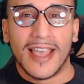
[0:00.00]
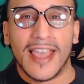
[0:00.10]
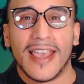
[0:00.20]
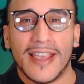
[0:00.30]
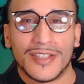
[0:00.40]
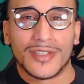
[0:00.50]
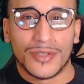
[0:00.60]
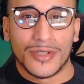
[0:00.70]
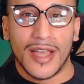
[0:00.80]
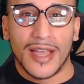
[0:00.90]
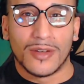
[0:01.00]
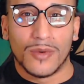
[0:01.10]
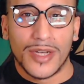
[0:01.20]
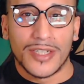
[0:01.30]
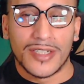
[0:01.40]
answer that
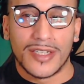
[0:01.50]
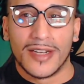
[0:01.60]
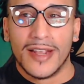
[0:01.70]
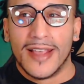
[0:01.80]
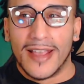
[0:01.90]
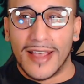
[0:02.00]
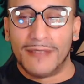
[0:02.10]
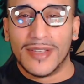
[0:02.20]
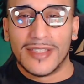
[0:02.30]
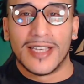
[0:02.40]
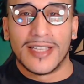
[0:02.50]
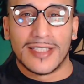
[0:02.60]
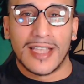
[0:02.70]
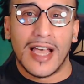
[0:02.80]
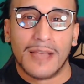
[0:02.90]
question every
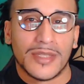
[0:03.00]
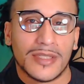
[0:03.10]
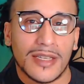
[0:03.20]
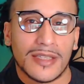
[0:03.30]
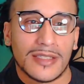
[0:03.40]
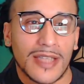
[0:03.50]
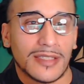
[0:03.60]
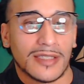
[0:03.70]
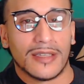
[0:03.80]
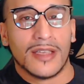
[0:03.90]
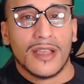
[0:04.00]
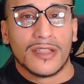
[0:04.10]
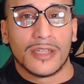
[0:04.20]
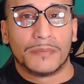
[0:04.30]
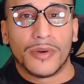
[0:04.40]
10 times. It does, like, to
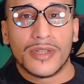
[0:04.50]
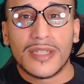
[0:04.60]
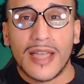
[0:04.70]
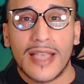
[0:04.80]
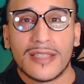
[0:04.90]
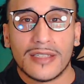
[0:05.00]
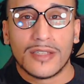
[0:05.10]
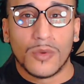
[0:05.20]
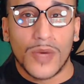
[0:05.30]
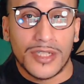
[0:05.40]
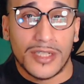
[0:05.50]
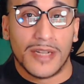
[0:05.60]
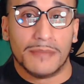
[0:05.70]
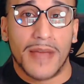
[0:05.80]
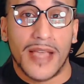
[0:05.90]
the person asking the question,
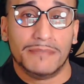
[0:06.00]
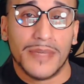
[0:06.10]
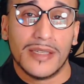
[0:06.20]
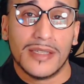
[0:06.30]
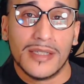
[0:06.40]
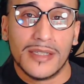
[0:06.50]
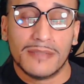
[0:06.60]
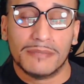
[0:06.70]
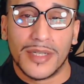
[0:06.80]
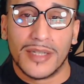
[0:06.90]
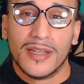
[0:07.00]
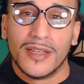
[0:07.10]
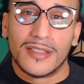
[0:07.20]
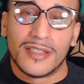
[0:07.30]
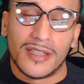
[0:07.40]
it might be good, but
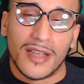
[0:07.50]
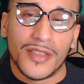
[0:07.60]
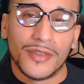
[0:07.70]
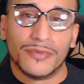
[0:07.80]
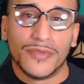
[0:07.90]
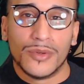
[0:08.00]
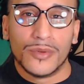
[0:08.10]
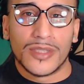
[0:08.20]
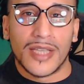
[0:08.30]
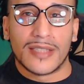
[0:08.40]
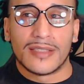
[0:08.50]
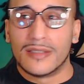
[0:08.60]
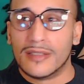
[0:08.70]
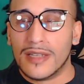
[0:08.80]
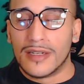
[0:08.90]
to the other viewer that's
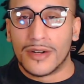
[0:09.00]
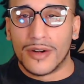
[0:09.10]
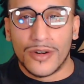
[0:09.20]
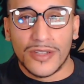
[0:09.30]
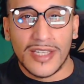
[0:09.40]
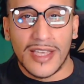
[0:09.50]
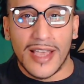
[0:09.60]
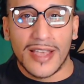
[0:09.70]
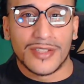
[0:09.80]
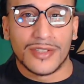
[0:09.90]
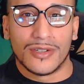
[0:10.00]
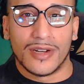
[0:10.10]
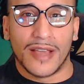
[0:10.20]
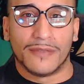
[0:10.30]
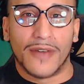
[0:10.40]
done heard the answer
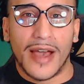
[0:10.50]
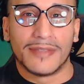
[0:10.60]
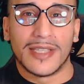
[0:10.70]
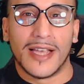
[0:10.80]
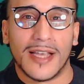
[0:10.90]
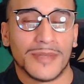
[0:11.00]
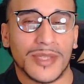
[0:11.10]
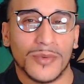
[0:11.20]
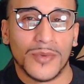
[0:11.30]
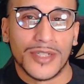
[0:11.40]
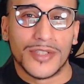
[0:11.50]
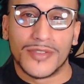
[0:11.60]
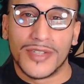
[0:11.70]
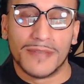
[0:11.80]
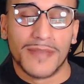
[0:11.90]
like 5 times in one
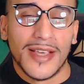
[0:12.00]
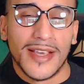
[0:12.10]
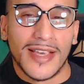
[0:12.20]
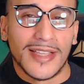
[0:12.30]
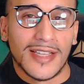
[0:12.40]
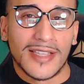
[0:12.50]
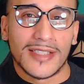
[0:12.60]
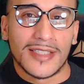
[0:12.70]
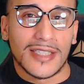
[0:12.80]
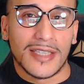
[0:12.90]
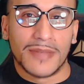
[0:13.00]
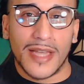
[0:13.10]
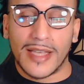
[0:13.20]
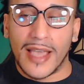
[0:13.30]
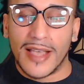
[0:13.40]
stream, it doesn't seem
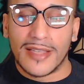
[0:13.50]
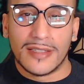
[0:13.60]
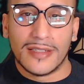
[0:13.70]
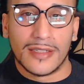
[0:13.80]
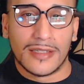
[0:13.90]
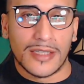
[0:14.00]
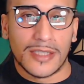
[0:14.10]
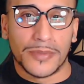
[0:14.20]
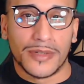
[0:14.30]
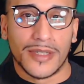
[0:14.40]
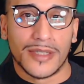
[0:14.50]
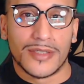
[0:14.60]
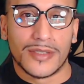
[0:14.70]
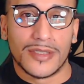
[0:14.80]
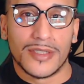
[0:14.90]
like as good an
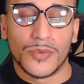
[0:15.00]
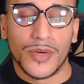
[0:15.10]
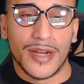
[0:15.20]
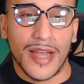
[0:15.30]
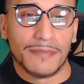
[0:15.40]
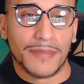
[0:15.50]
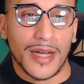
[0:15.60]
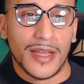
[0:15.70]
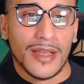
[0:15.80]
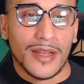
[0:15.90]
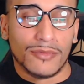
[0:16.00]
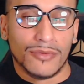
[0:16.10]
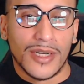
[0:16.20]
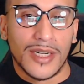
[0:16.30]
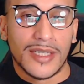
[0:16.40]
experience. So this is where Nightbot
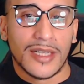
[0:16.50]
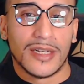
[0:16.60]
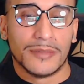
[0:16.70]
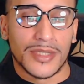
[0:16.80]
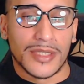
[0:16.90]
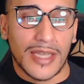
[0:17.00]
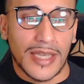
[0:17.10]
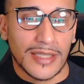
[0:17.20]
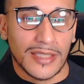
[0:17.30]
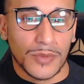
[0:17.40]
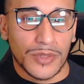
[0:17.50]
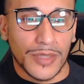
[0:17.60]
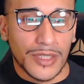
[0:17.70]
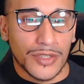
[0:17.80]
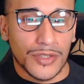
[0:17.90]
really comes in handy, which
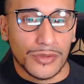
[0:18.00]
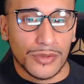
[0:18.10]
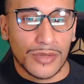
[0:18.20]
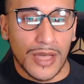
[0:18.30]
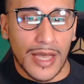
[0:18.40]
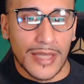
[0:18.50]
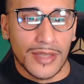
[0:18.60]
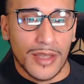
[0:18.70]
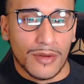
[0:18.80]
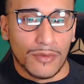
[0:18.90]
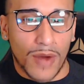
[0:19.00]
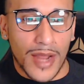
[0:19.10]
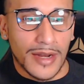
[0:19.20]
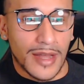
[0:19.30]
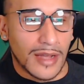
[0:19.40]
we're going to show you guys
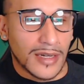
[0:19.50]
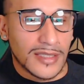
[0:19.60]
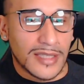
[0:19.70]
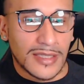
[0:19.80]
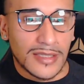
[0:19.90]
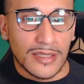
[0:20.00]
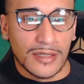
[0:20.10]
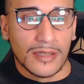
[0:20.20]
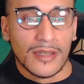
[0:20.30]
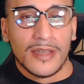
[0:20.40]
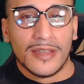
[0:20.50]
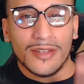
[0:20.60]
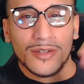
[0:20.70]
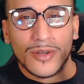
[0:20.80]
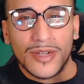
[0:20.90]
right now. Let's get into
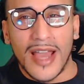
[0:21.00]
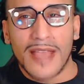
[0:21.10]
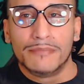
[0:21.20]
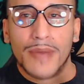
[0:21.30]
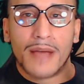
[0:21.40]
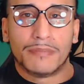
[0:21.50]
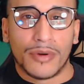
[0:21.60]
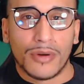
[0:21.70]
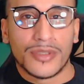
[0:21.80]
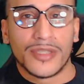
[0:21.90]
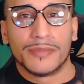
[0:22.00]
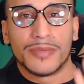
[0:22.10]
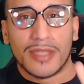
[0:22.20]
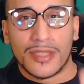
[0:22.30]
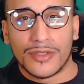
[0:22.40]
Nightbot pro
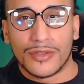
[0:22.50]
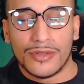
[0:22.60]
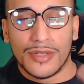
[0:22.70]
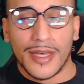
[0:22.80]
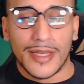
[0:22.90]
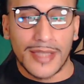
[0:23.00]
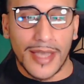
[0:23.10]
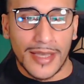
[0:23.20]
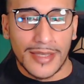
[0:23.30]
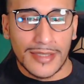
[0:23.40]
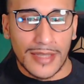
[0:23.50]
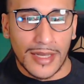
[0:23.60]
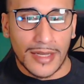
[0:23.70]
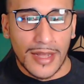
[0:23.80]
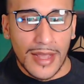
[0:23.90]
tips and show you guys
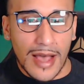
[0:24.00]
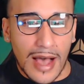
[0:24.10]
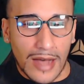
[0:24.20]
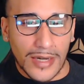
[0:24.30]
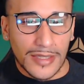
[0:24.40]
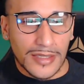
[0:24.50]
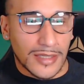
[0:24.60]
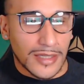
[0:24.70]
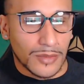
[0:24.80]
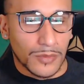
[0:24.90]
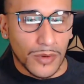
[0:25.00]
hands-on how this thing